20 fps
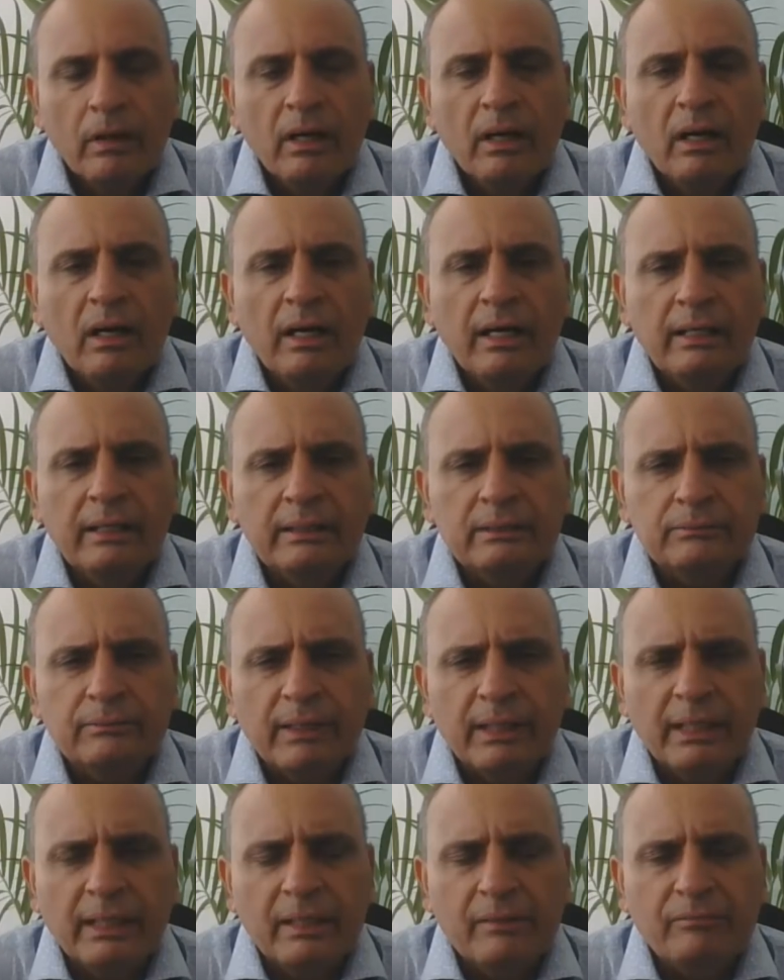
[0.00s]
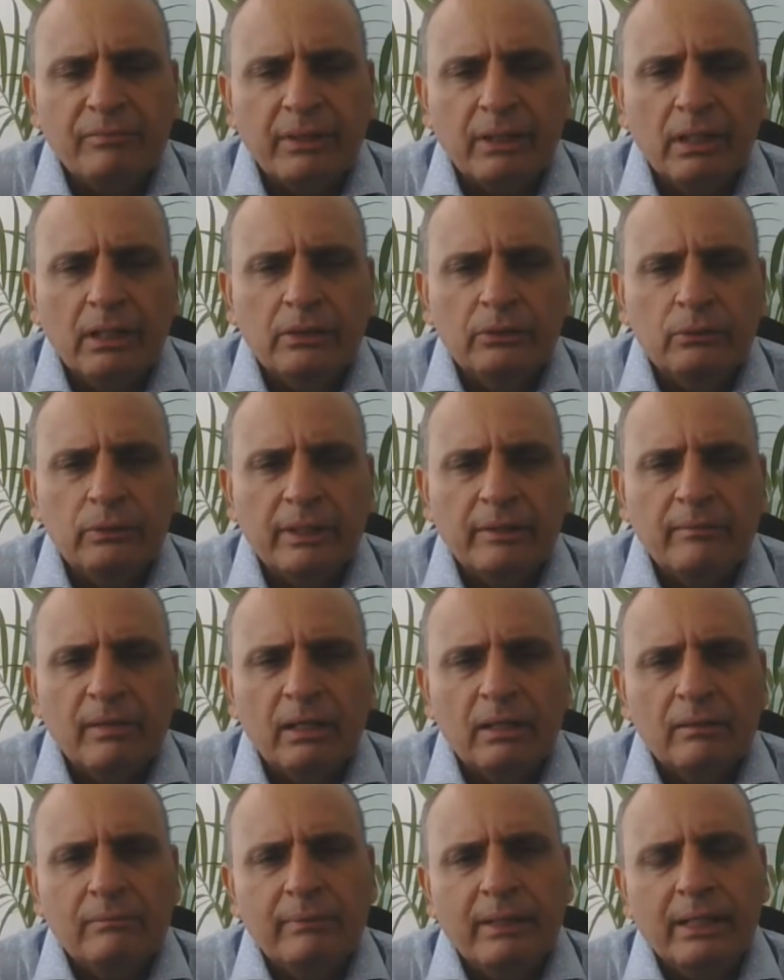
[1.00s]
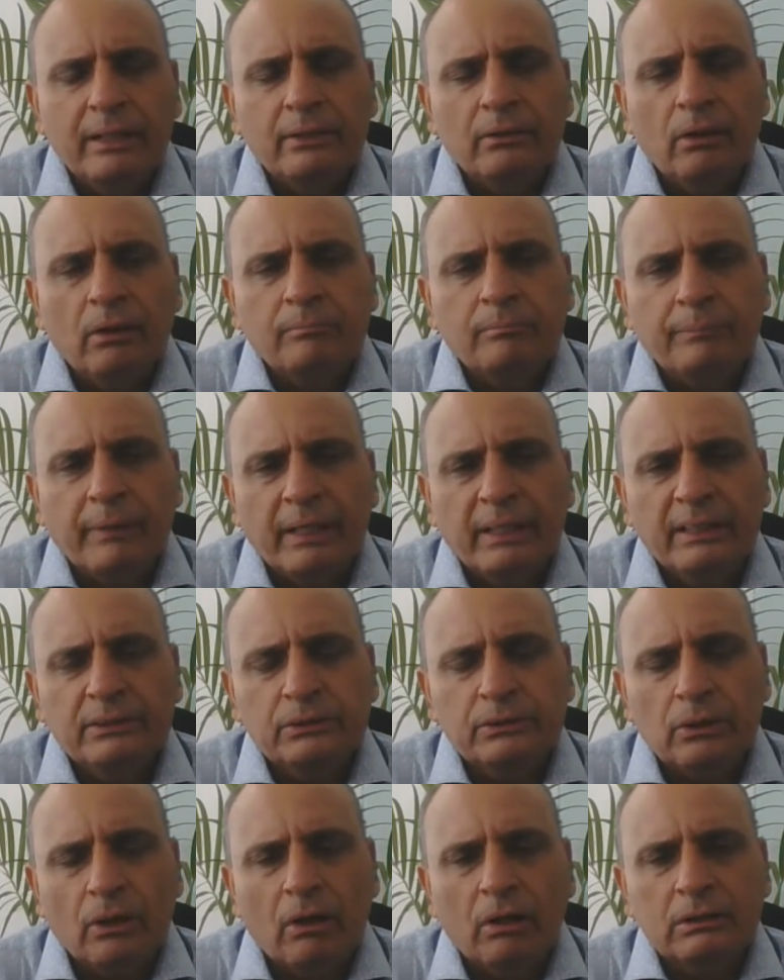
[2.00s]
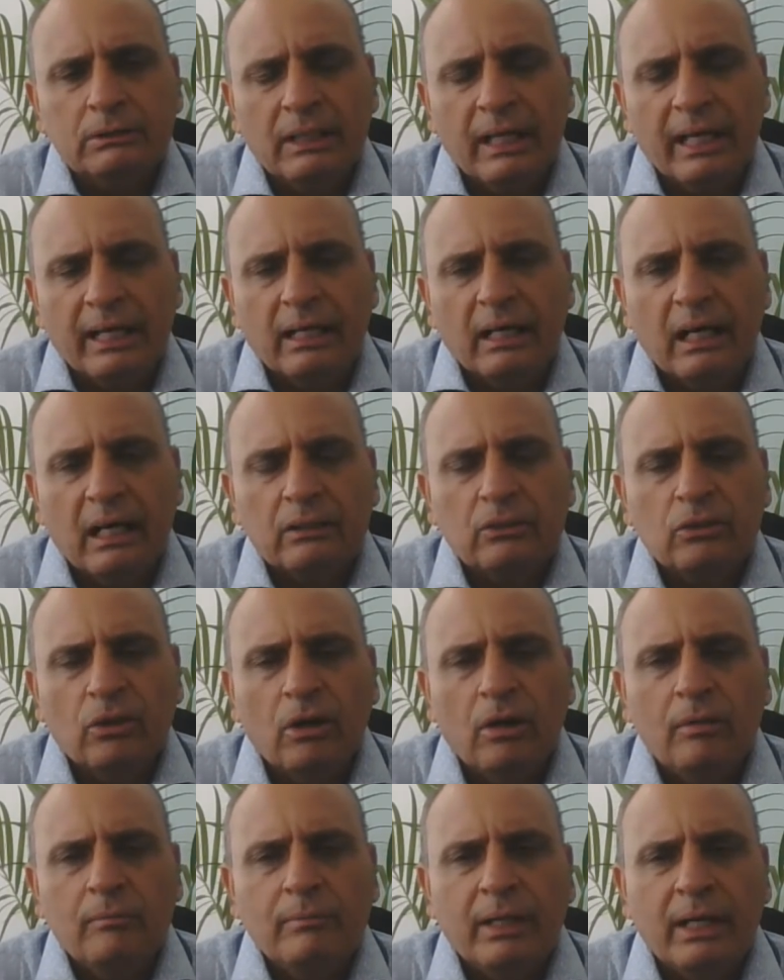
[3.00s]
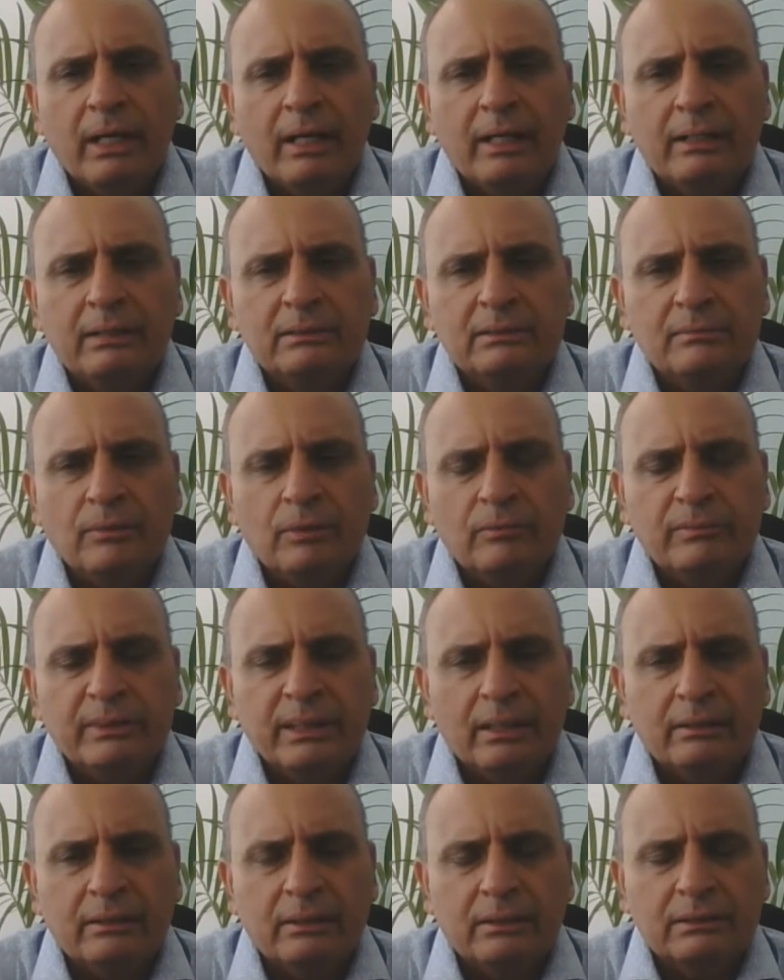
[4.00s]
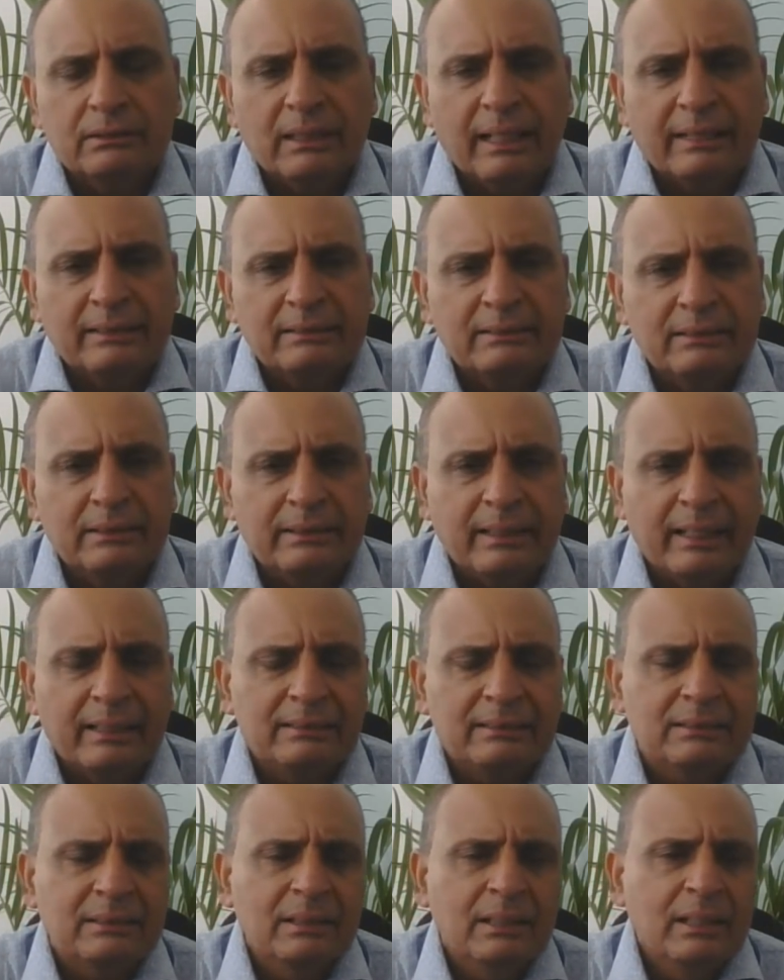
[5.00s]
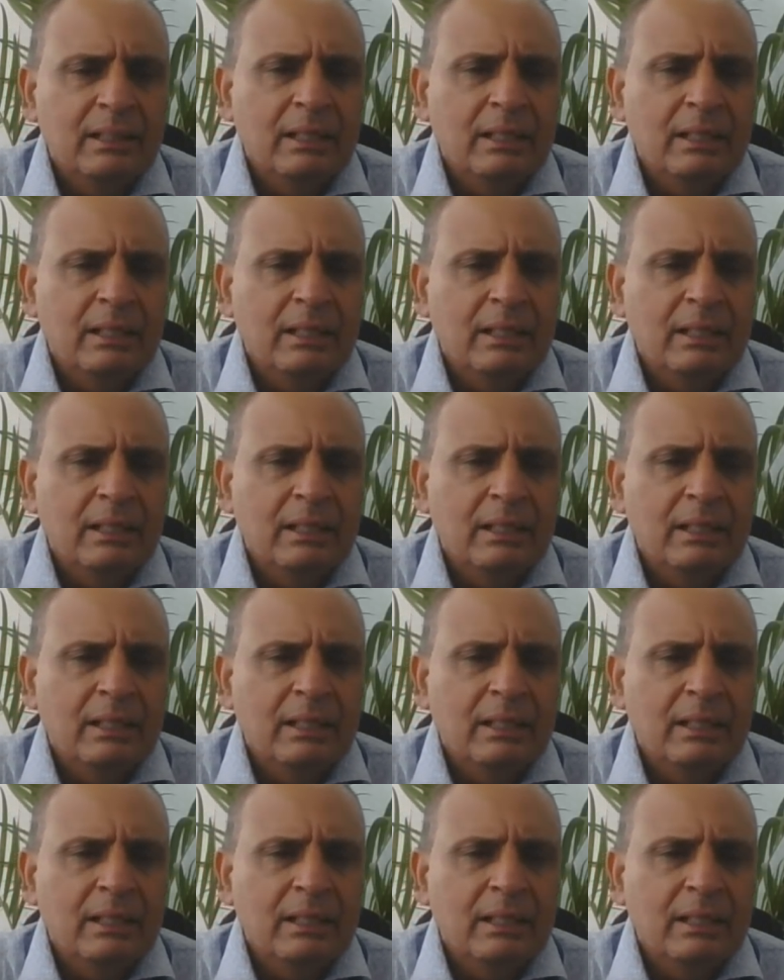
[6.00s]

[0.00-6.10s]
It's very difficult to give a comment on penny stocks like Arcom and some of the others like Syntex.